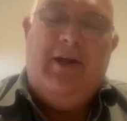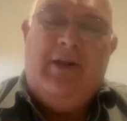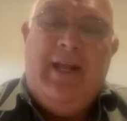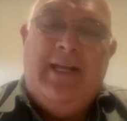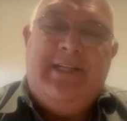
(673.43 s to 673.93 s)

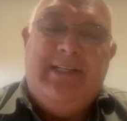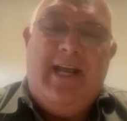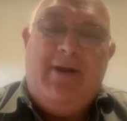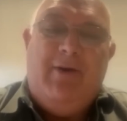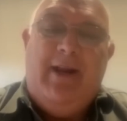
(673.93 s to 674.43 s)

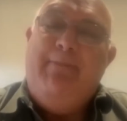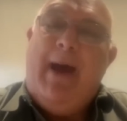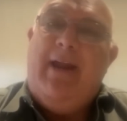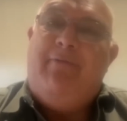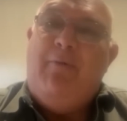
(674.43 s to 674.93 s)
necessarily
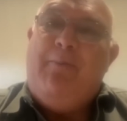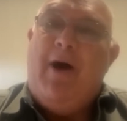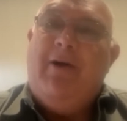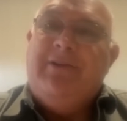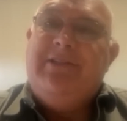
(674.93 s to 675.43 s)
bad for
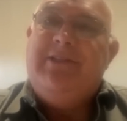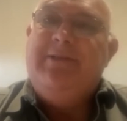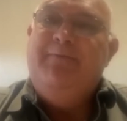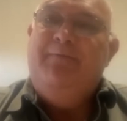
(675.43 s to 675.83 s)
plants.